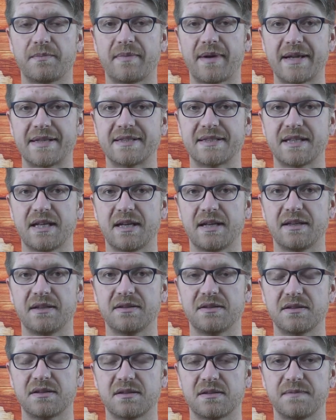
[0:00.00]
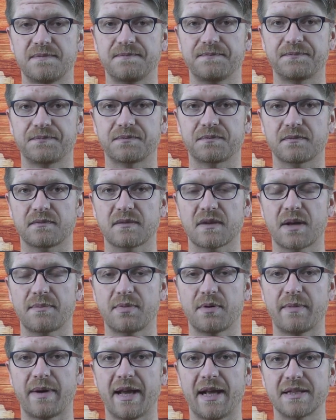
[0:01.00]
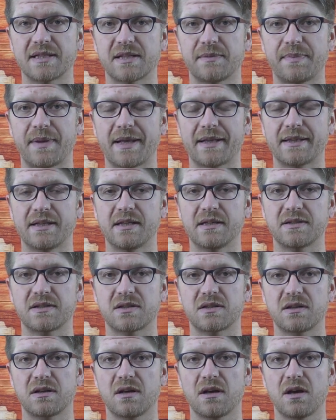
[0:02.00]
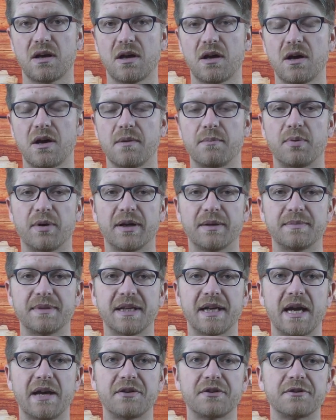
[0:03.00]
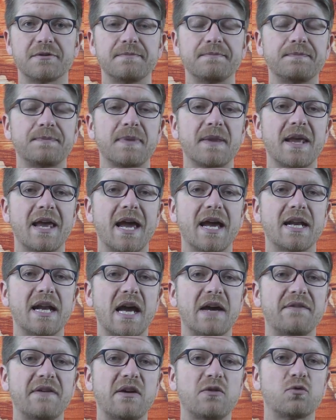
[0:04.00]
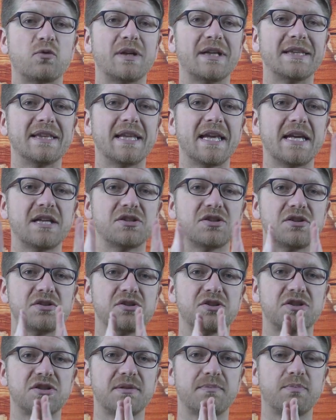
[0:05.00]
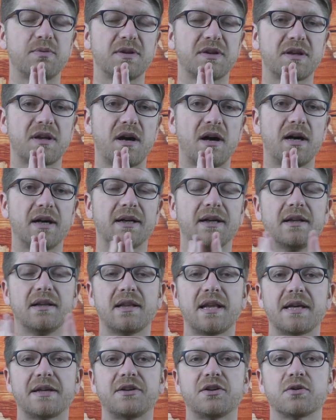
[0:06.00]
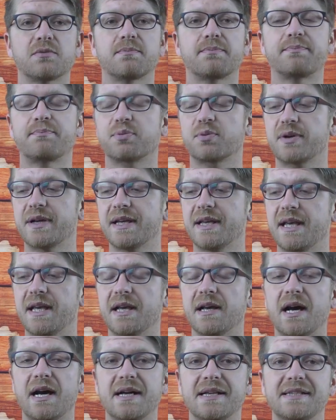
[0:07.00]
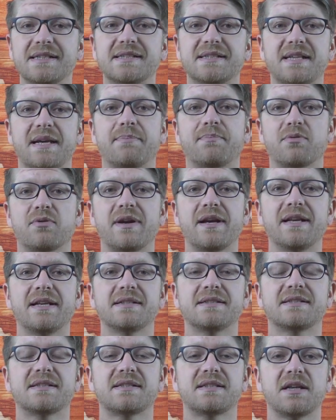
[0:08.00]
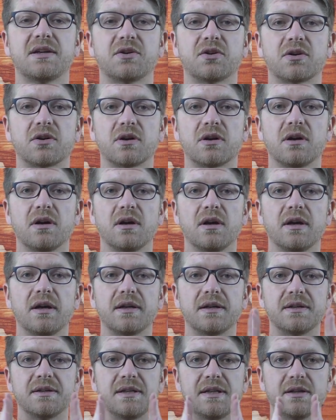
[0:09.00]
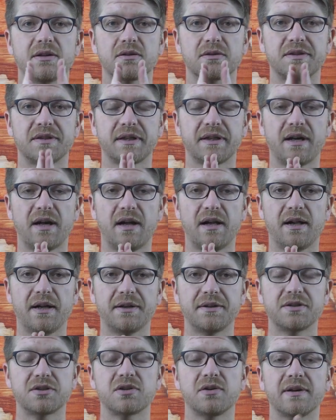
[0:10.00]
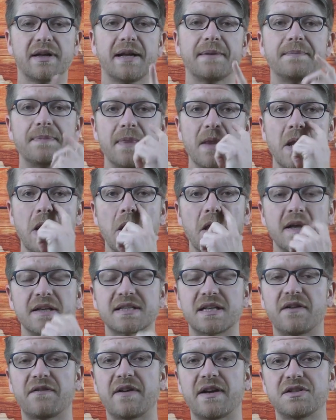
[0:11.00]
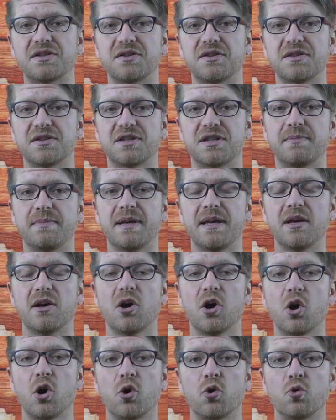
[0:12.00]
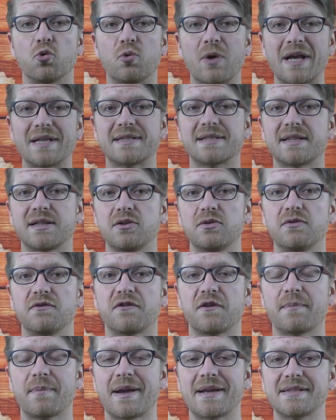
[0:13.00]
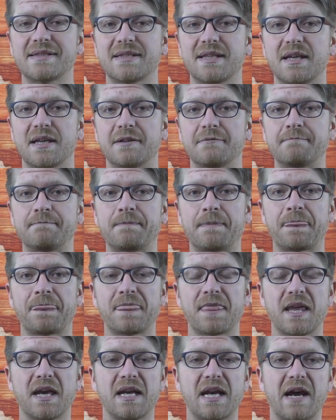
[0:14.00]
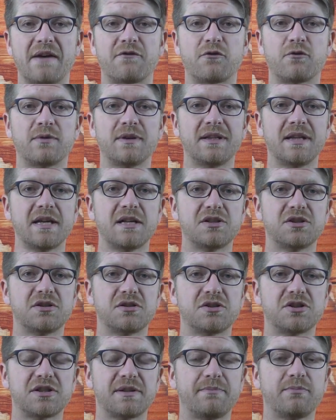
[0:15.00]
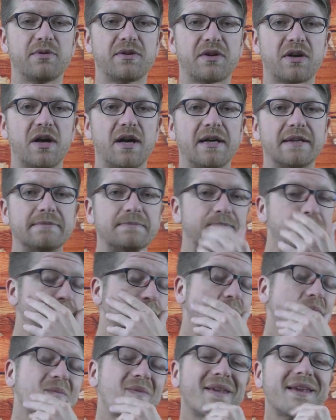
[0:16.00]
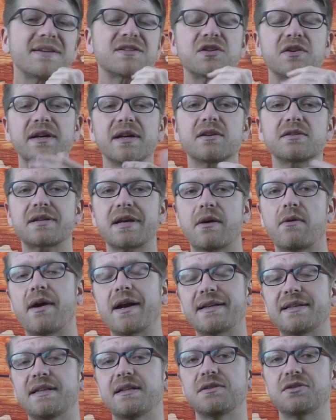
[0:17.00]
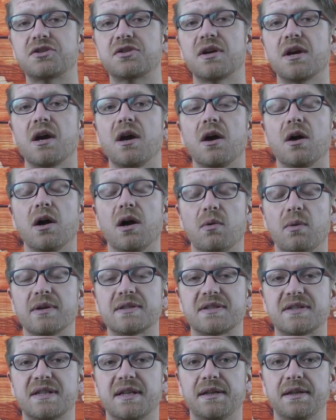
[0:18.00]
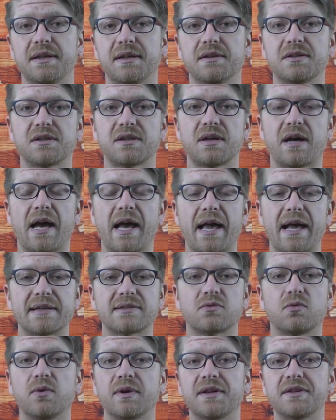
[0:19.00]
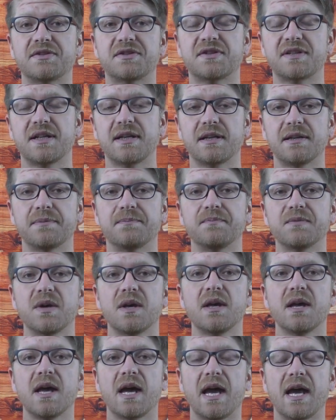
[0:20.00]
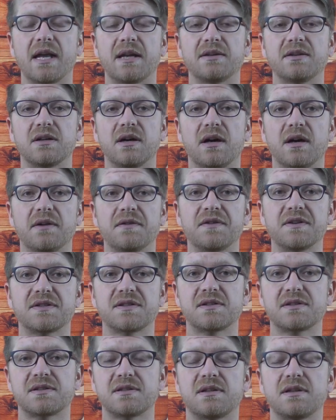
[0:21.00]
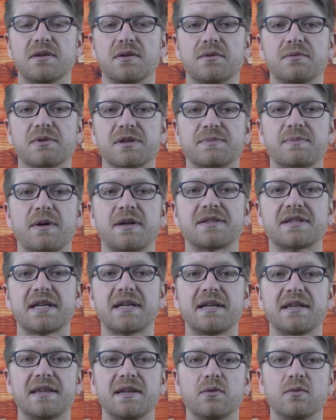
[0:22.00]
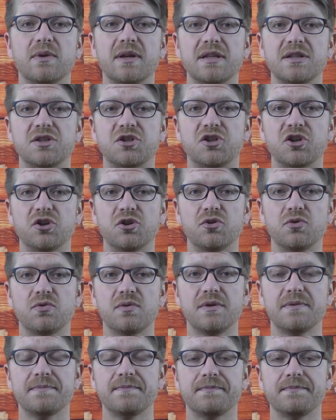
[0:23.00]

my sins, put my hands up like this, bring them together, and have a relationship with God, like you're bringing a separated sinner near to God. So again, salvation is to be rescued from my sin and have a relationship with God. So here's how I teach what sin is. I ask, what is sin? And this is the response. Anything we do,